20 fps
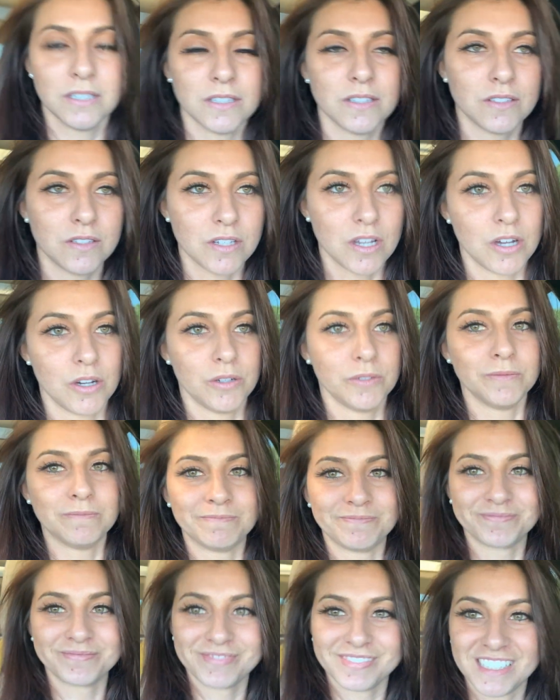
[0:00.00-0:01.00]
So
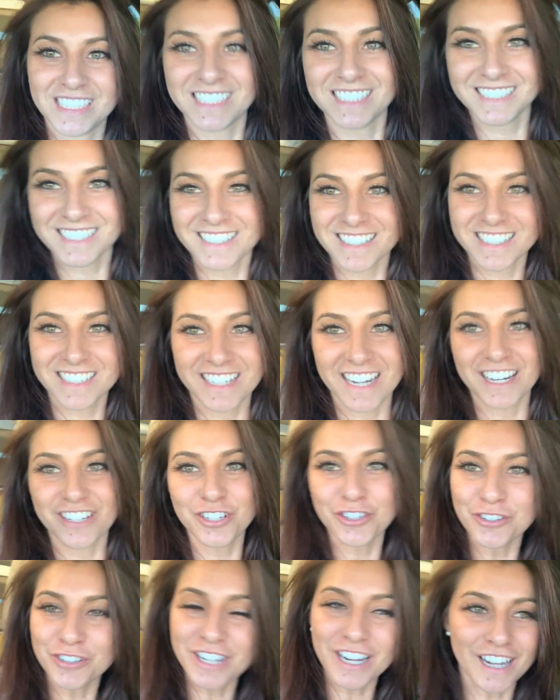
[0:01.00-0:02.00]
stay
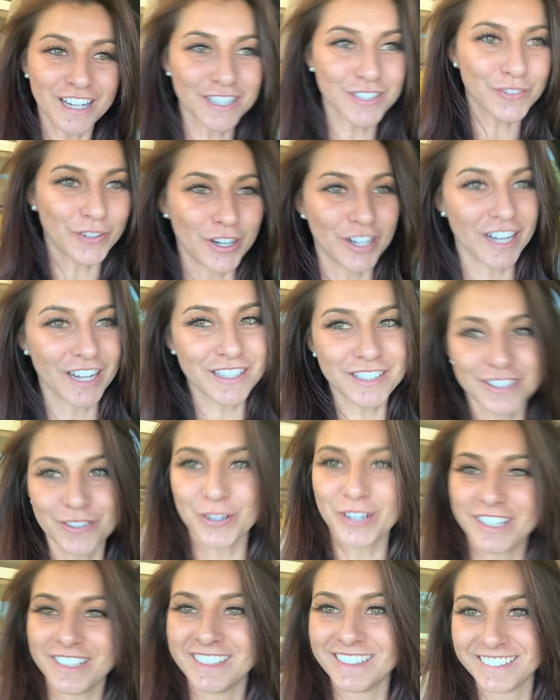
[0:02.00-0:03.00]
tuned guys for our next
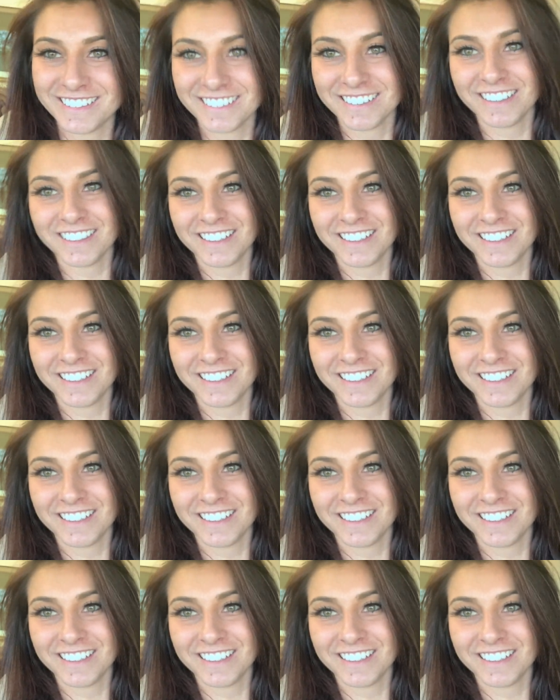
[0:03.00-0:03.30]
one.